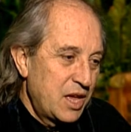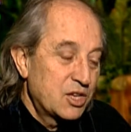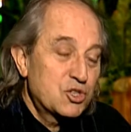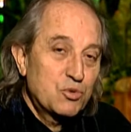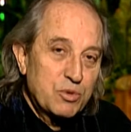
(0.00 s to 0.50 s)

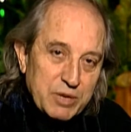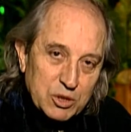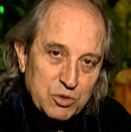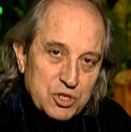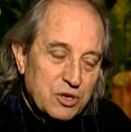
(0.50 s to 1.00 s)
So we
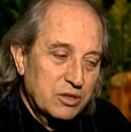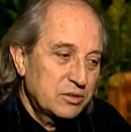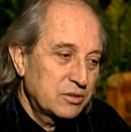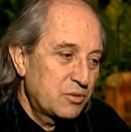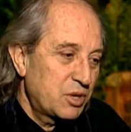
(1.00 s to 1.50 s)
met with John,
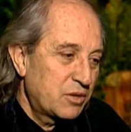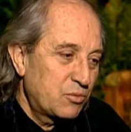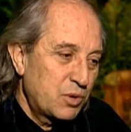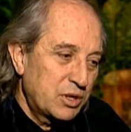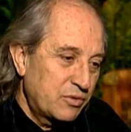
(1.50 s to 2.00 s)
we had a
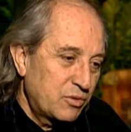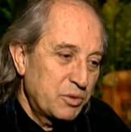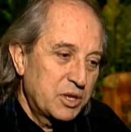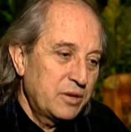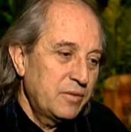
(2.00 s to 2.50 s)
wonderful
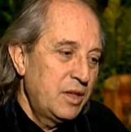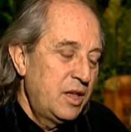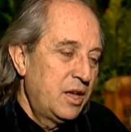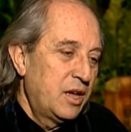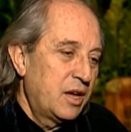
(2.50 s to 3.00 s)
meeting,
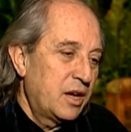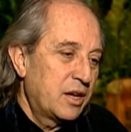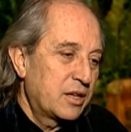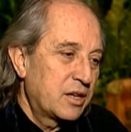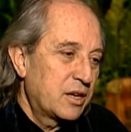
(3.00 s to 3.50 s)

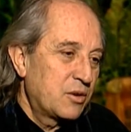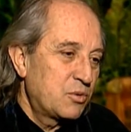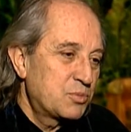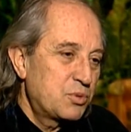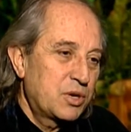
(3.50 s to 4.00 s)
and
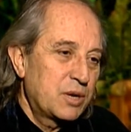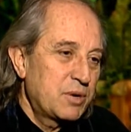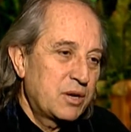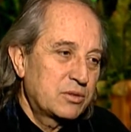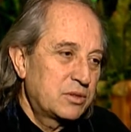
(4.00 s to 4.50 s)
we spoke
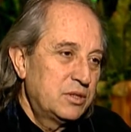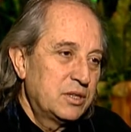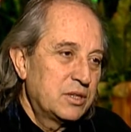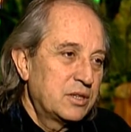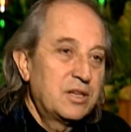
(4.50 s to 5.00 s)
about
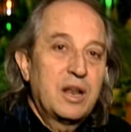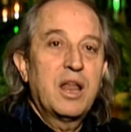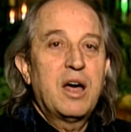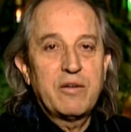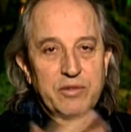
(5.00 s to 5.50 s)
the
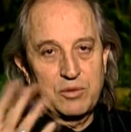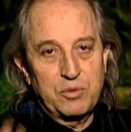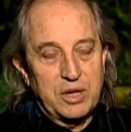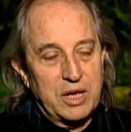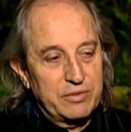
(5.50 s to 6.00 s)
love that
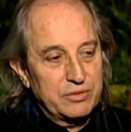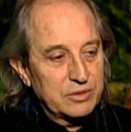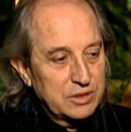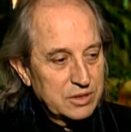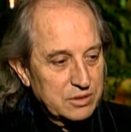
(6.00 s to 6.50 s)
we have for
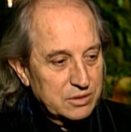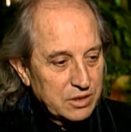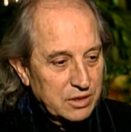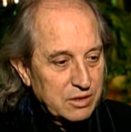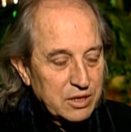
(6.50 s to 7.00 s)
this
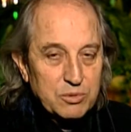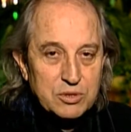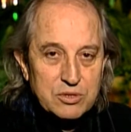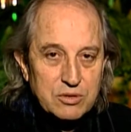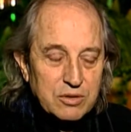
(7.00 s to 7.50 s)
incredible
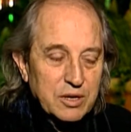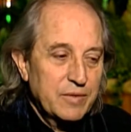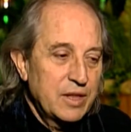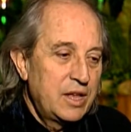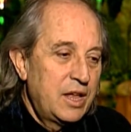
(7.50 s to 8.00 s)
story.
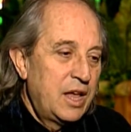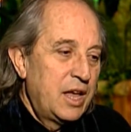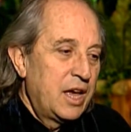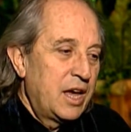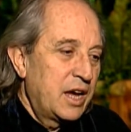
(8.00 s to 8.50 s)

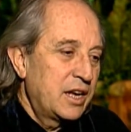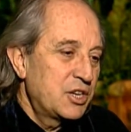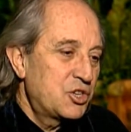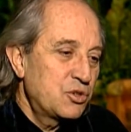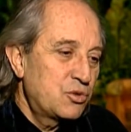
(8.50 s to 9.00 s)
And I
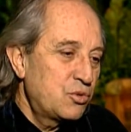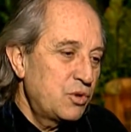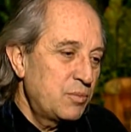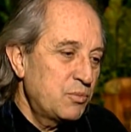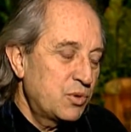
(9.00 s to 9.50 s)
showed to
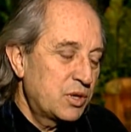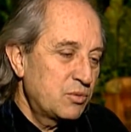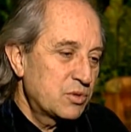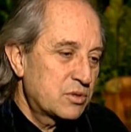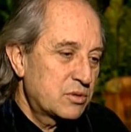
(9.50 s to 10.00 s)
him what I
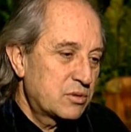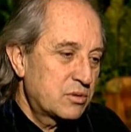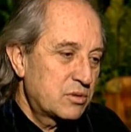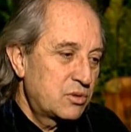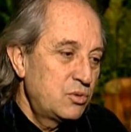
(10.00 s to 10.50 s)
was
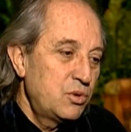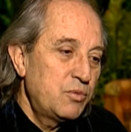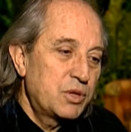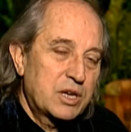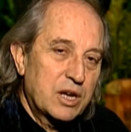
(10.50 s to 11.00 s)
doing
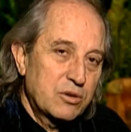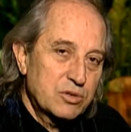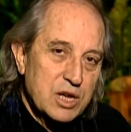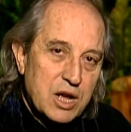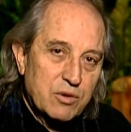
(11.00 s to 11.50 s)
with
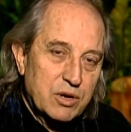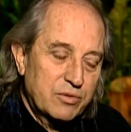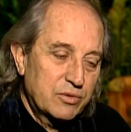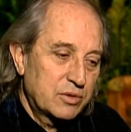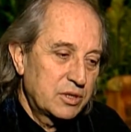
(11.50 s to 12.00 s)
Carlos Aura
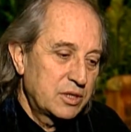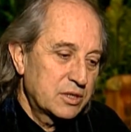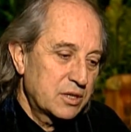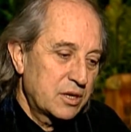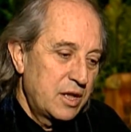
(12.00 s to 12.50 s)
for this